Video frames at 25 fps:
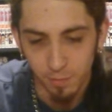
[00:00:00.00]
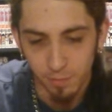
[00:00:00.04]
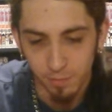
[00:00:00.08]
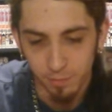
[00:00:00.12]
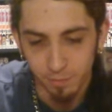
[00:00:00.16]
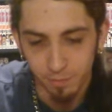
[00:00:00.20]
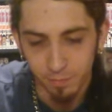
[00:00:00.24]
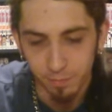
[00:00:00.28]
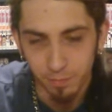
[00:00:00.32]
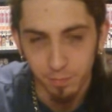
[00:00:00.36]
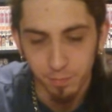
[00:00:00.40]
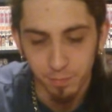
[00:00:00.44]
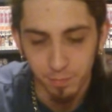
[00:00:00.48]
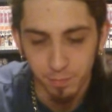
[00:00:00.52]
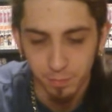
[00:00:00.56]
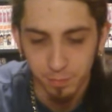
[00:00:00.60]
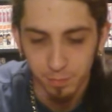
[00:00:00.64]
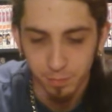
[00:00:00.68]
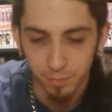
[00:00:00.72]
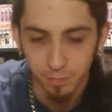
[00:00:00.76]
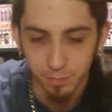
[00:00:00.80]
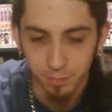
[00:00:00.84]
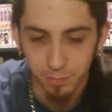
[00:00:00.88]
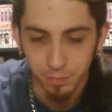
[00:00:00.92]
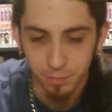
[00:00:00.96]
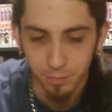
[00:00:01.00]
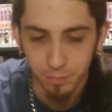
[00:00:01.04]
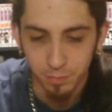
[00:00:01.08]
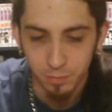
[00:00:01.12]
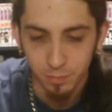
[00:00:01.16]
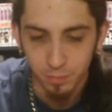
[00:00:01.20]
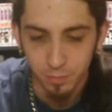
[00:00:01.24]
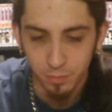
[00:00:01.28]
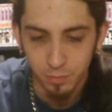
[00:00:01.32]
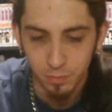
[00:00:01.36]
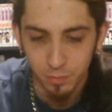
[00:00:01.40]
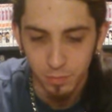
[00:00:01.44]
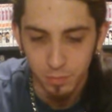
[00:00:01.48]

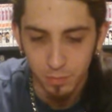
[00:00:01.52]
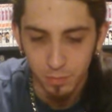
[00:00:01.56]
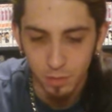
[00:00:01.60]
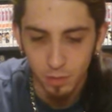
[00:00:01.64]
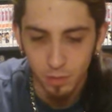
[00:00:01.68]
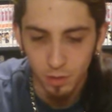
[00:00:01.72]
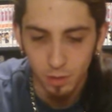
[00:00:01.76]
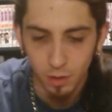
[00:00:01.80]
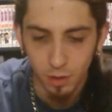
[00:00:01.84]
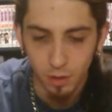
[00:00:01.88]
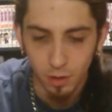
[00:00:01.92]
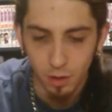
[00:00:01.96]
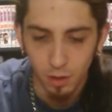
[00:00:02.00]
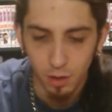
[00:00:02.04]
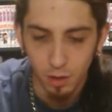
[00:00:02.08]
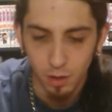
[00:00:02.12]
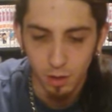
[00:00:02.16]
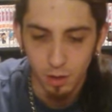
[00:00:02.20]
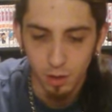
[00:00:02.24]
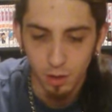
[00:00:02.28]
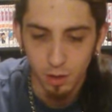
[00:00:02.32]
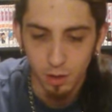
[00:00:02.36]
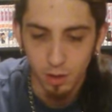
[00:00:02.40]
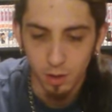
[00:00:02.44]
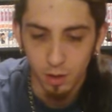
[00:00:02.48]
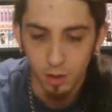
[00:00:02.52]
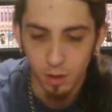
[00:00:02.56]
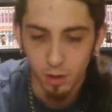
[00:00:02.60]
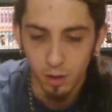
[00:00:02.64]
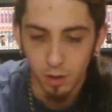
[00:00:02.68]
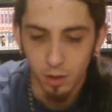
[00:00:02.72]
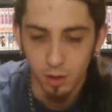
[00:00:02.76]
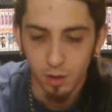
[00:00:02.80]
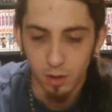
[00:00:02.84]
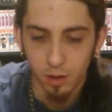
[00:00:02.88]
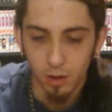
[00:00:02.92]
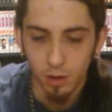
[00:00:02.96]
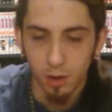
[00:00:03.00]

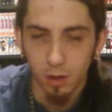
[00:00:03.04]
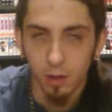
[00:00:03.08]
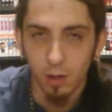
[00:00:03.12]
Nothing is said.